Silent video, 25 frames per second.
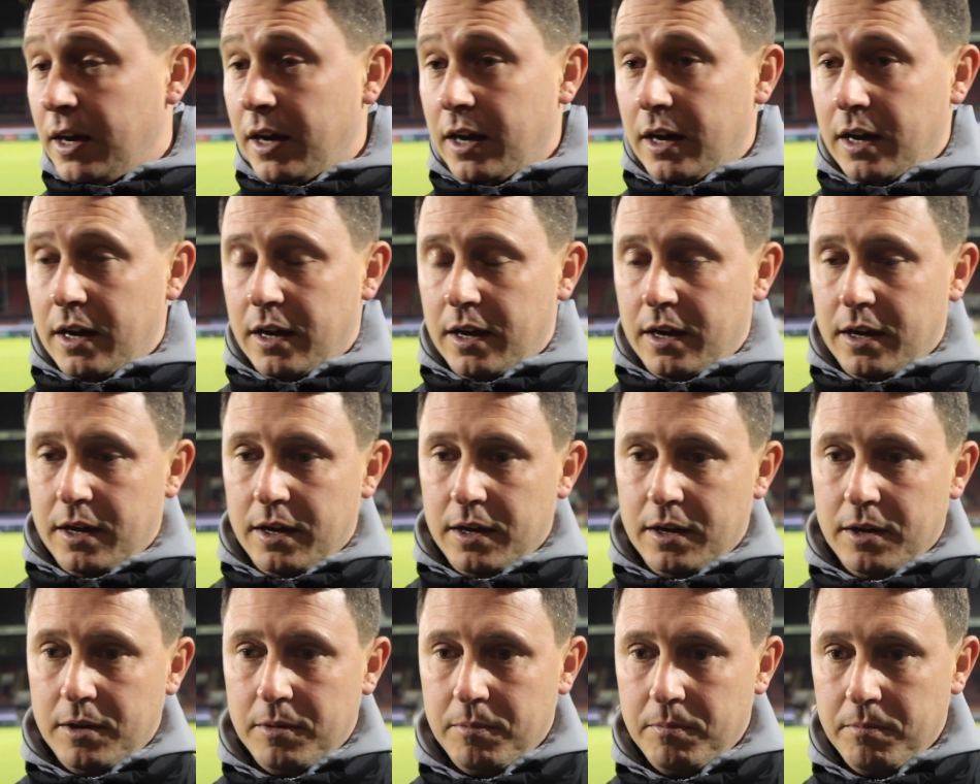
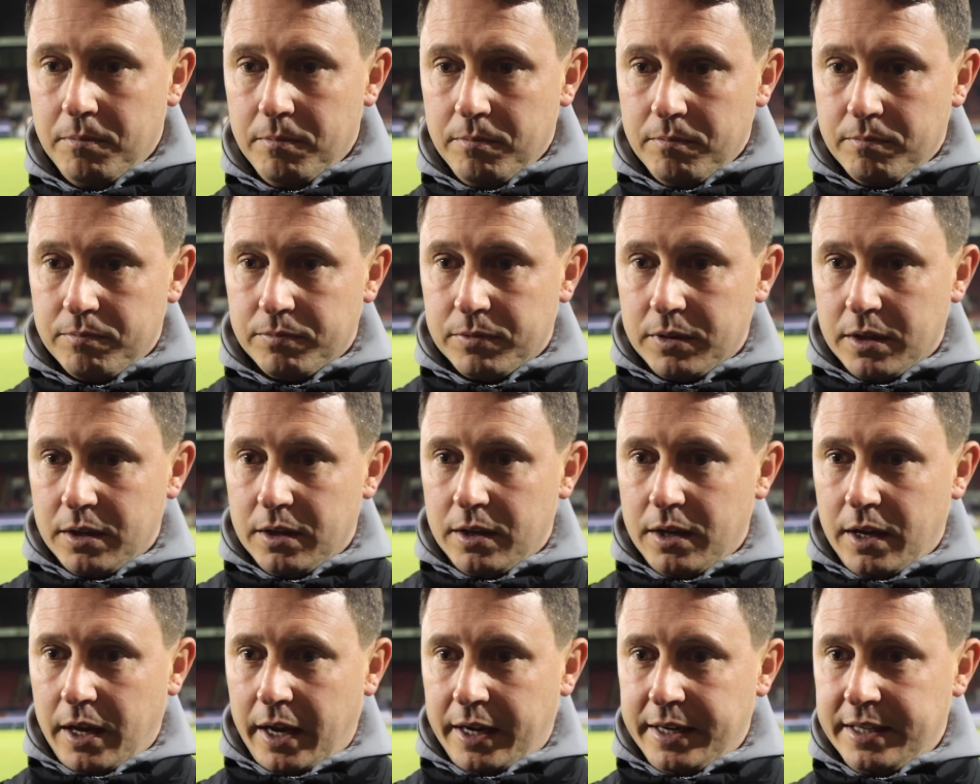And
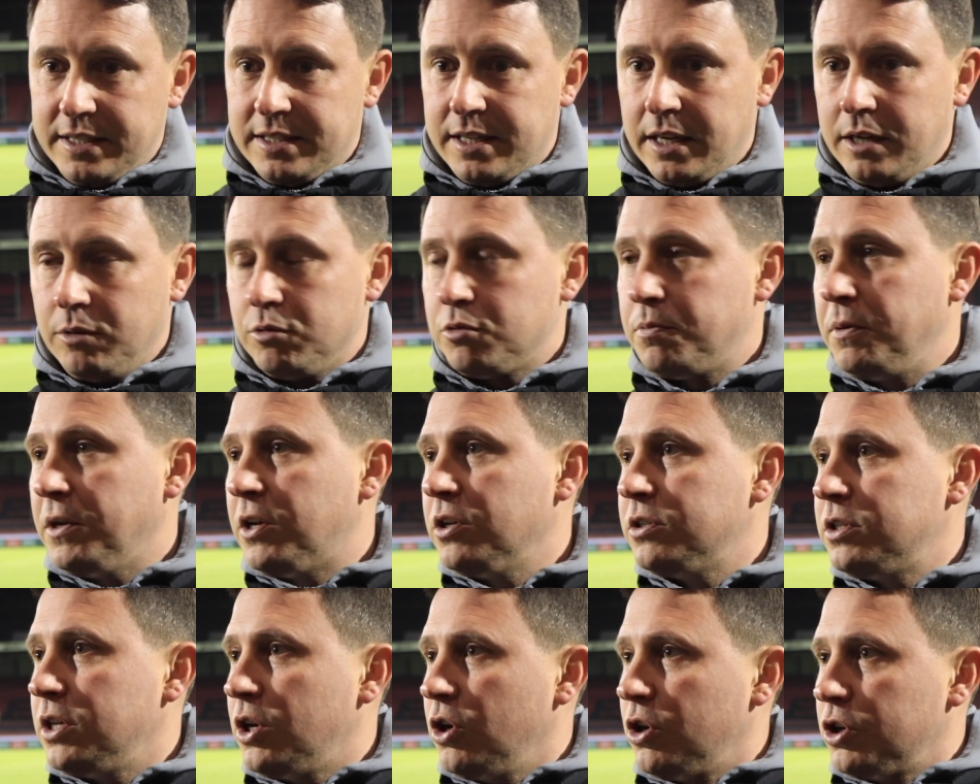he said it was
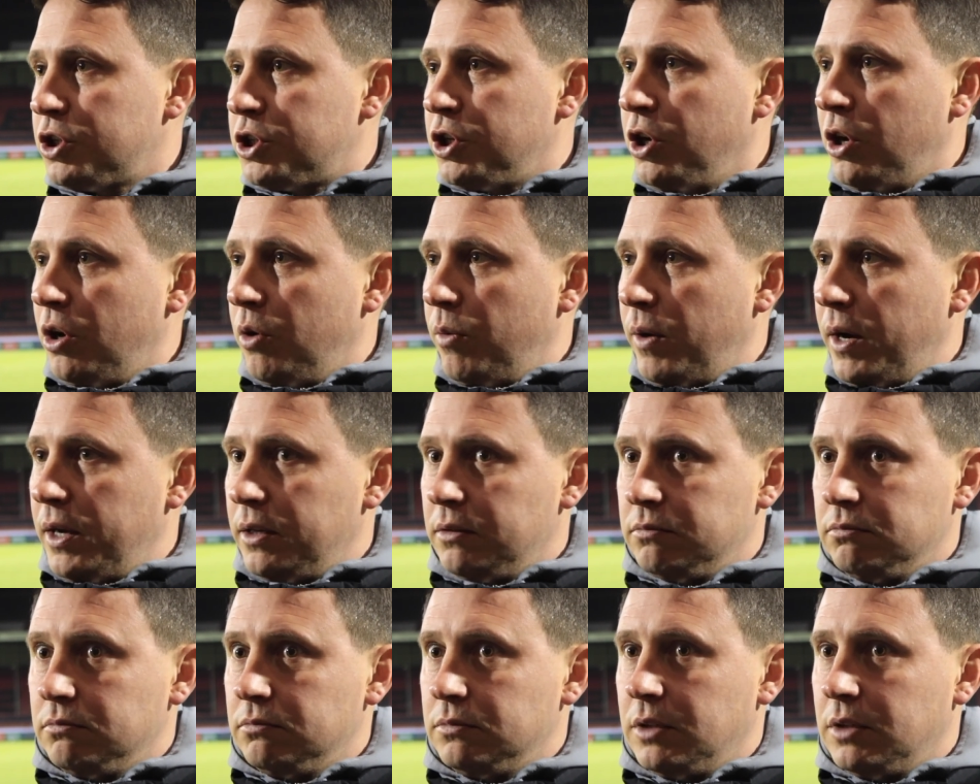because he got shot away.